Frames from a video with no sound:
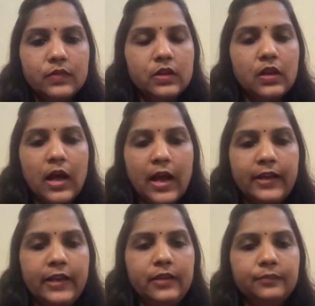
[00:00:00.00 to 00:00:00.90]

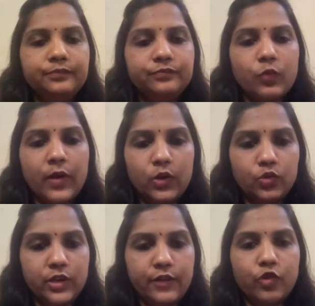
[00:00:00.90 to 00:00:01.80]
ID
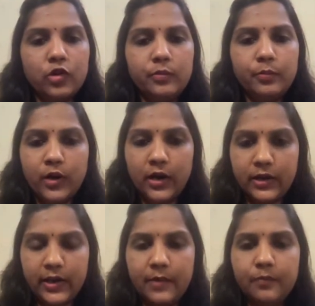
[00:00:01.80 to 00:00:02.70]
1234, product
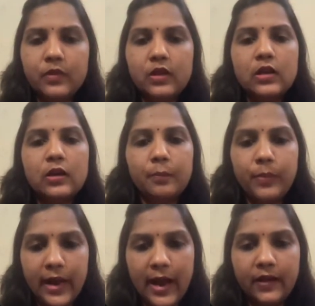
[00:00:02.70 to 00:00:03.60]
name,
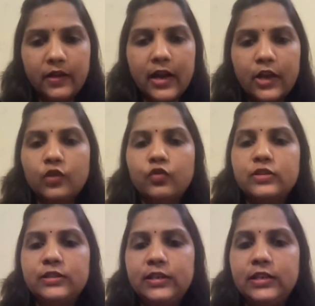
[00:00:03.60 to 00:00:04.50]
brand, and you would
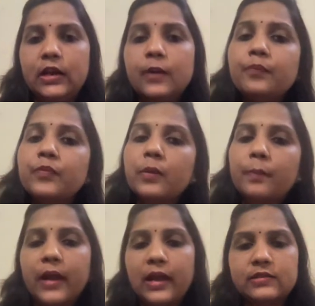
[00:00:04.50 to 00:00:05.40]
see the
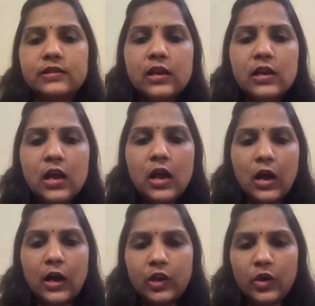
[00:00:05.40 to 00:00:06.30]
price.
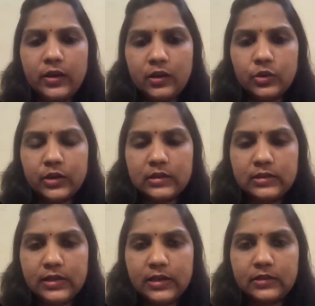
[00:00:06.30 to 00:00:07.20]
Now here you can
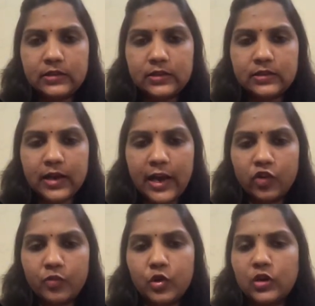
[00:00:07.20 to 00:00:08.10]
see it's a kind of,
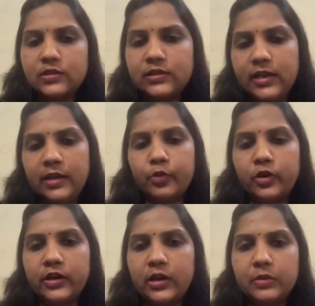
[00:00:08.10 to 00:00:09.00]
because the product
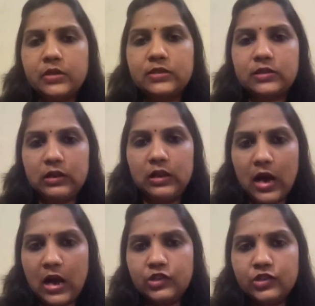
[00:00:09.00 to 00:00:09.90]
name is
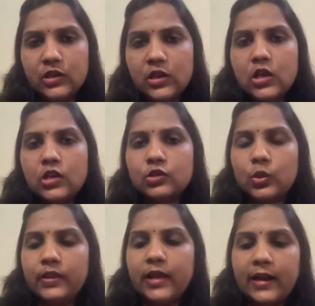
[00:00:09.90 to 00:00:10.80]
large, so
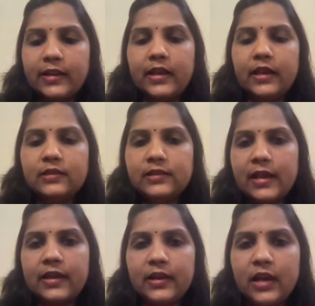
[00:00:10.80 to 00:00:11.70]
in that case I
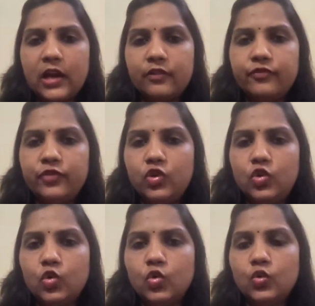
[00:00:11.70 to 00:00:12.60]
can have
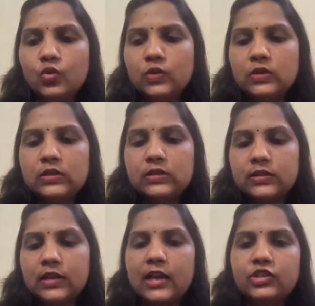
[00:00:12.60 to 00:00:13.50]
2
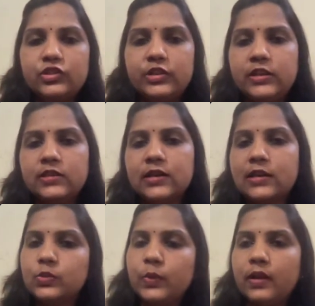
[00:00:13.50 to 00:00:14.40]
slash t's as well.